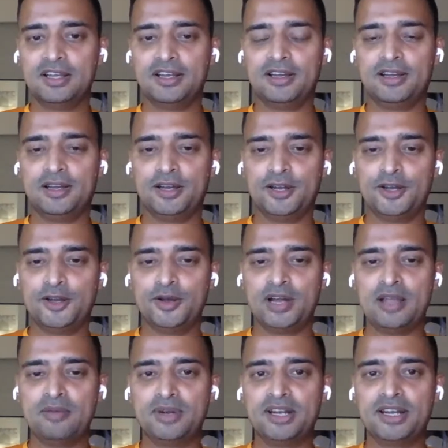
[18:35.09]

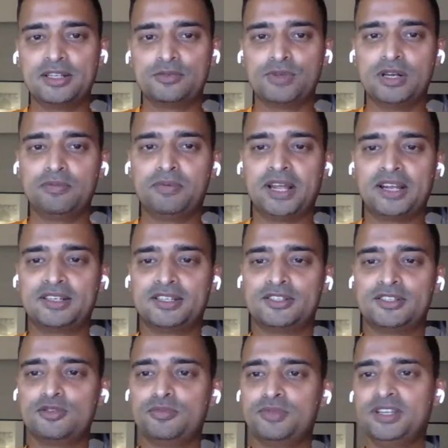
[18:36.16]
I might as well practice
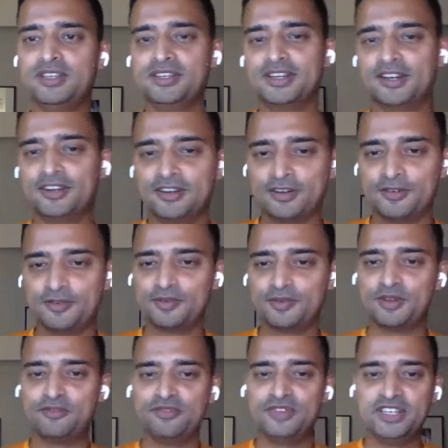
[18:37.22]
to be a
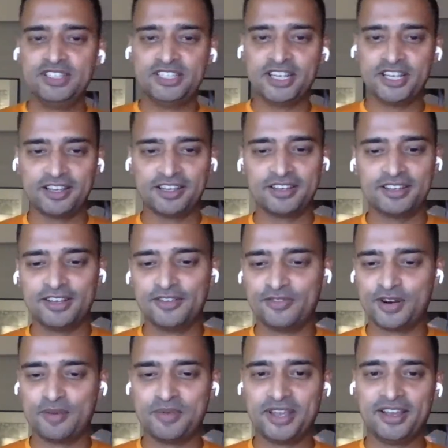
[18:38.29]
VJ
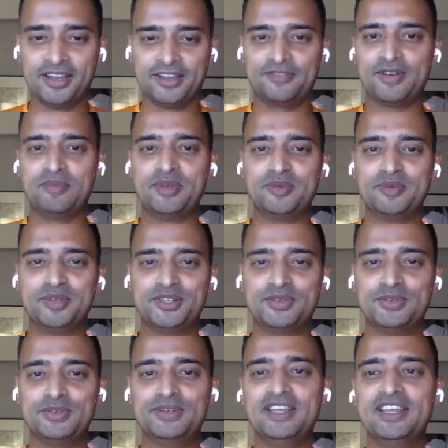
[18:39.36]
from here if I'm able
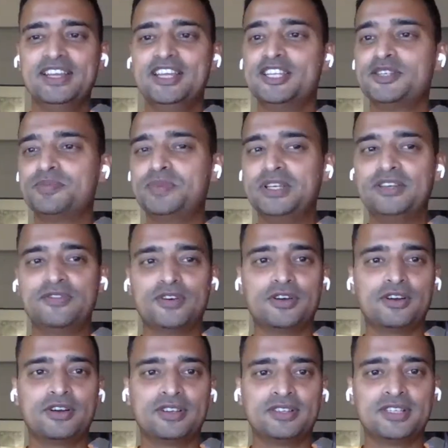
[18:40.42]
to speak
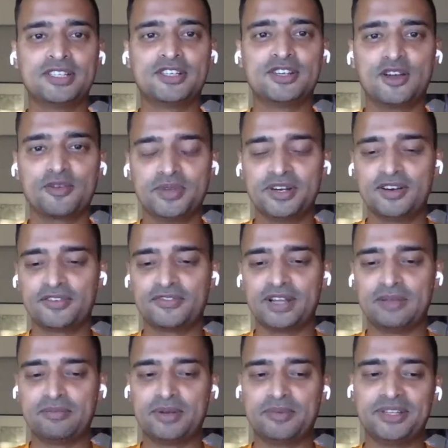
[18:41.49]
for such long period of
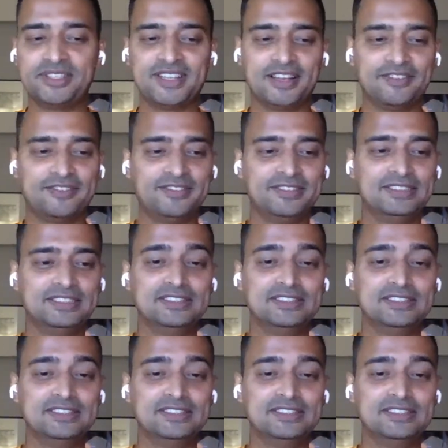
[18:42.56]
time by myself.